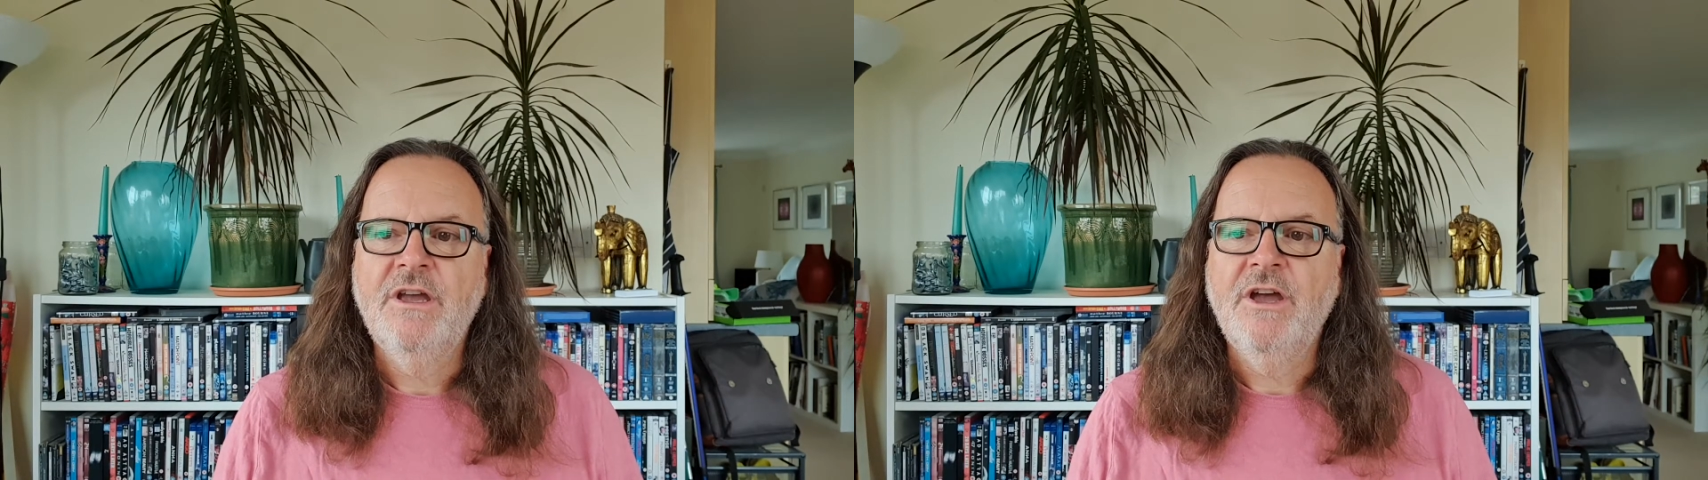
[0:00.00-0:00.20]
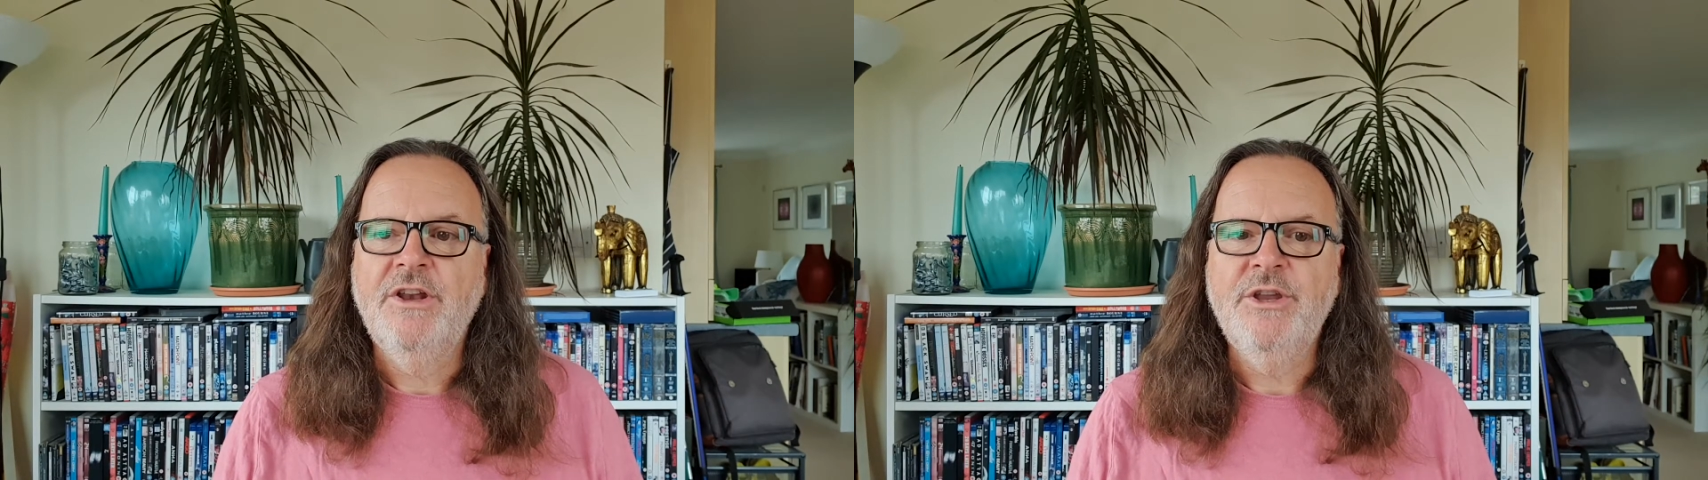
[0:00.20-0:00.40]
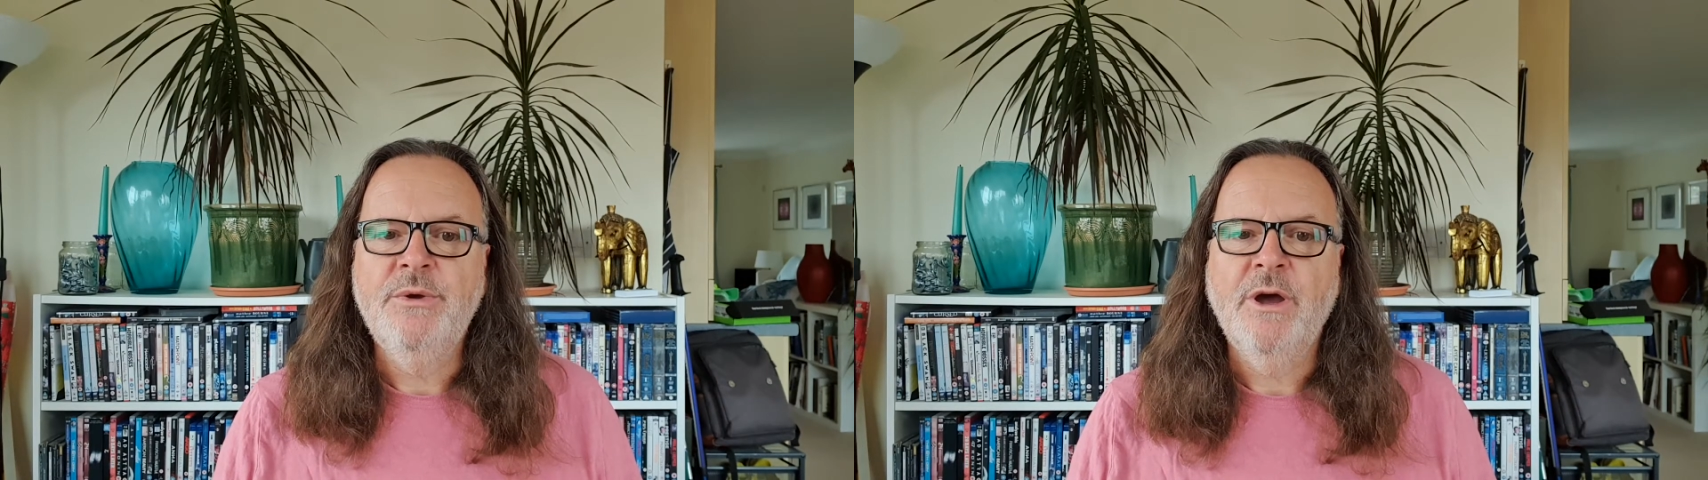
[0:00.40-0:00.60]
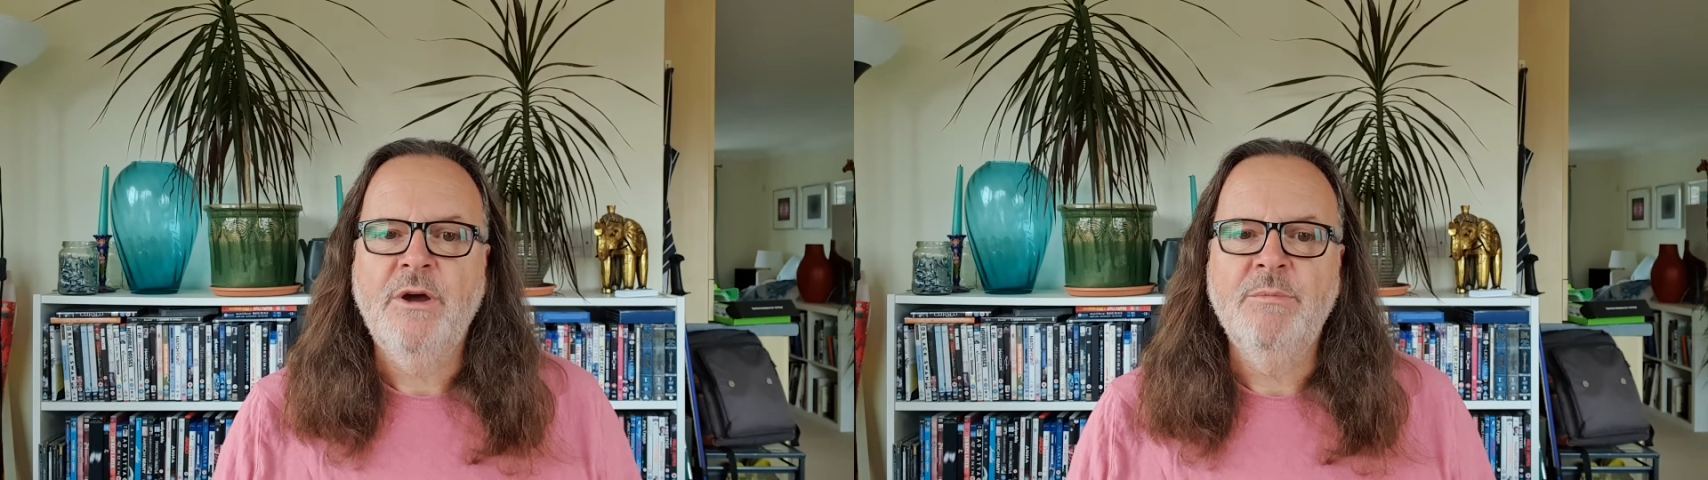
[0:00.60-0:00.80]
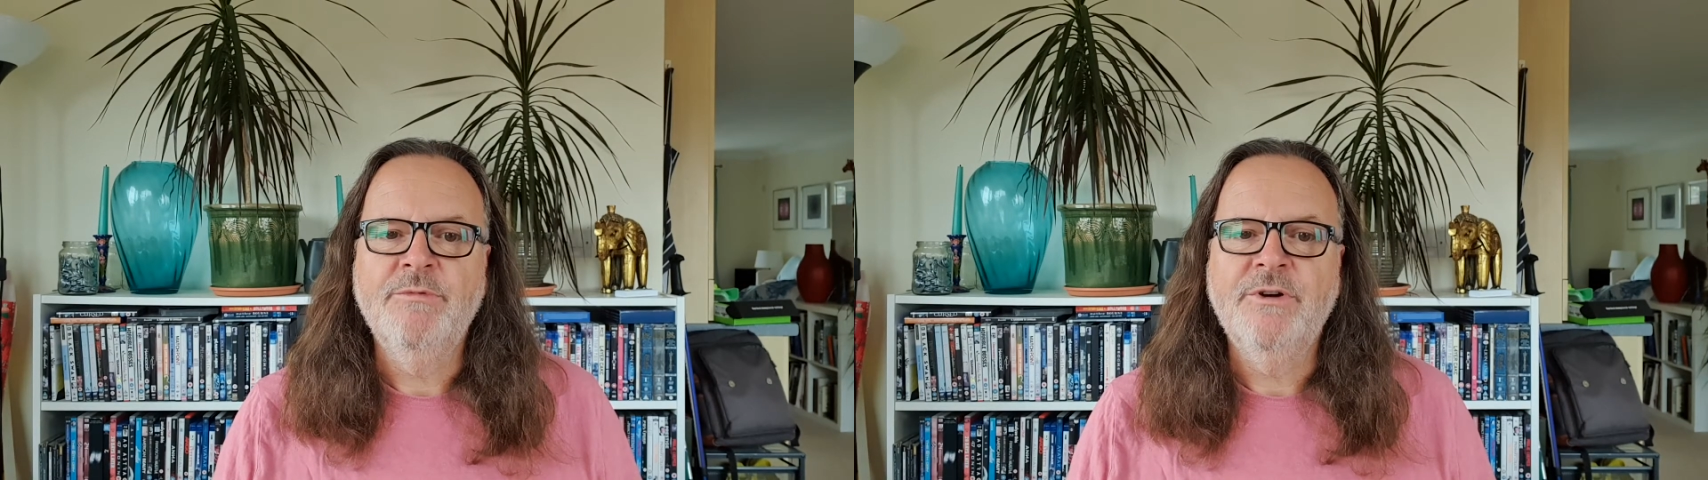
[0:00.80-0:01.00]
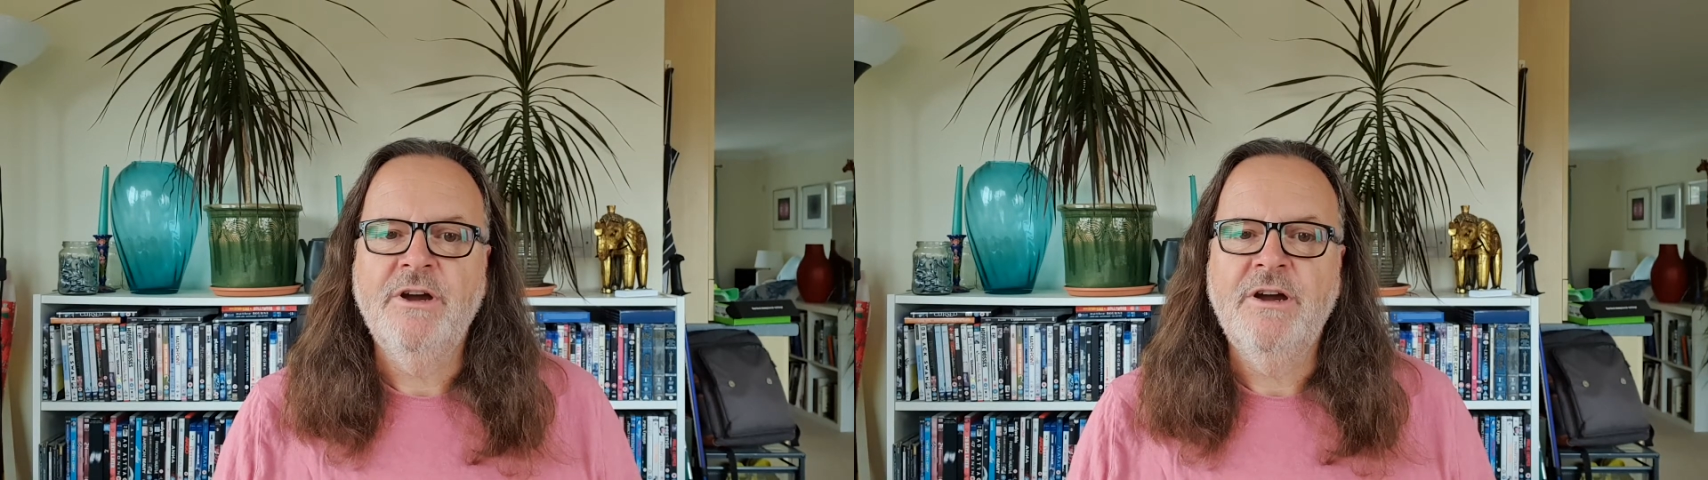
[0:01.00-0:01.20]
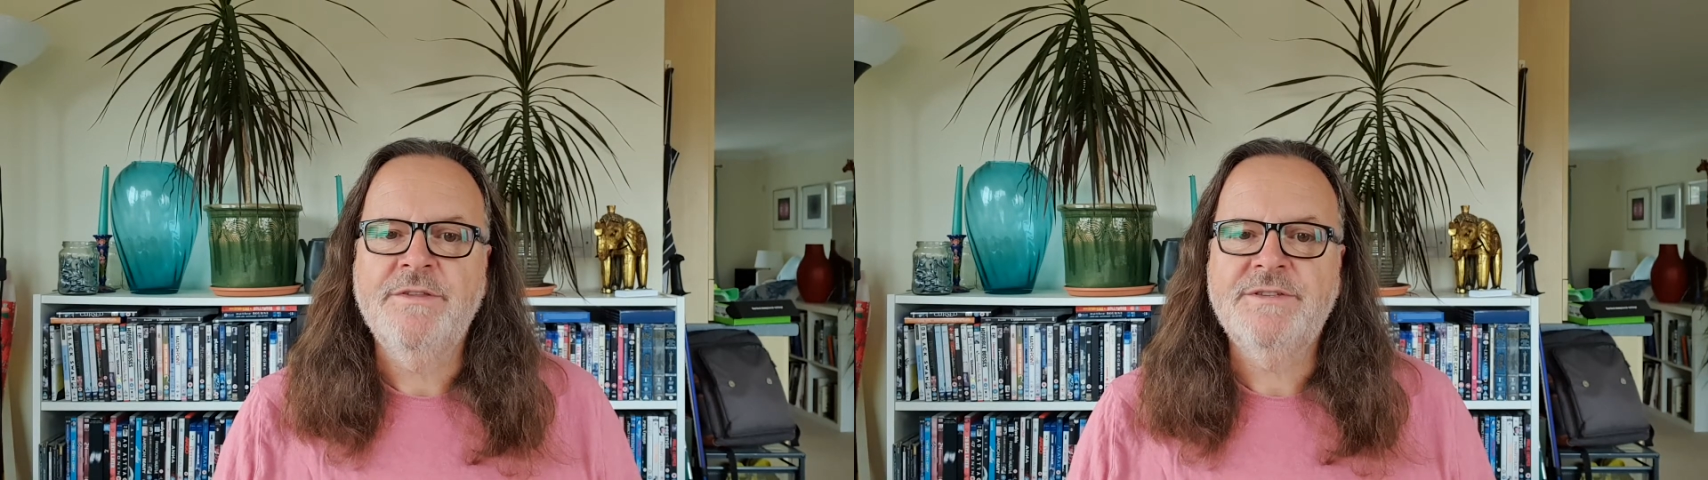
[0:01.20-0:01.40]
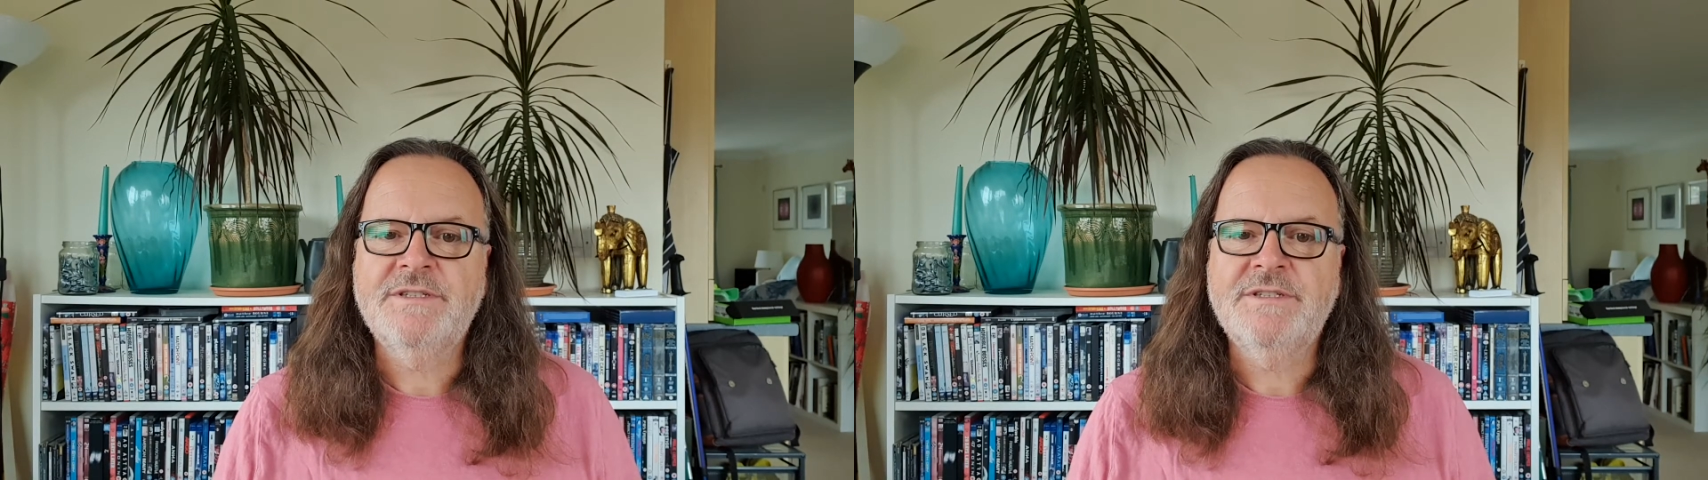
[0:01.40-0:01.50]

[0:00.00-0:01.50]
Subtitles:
a new home for Earth's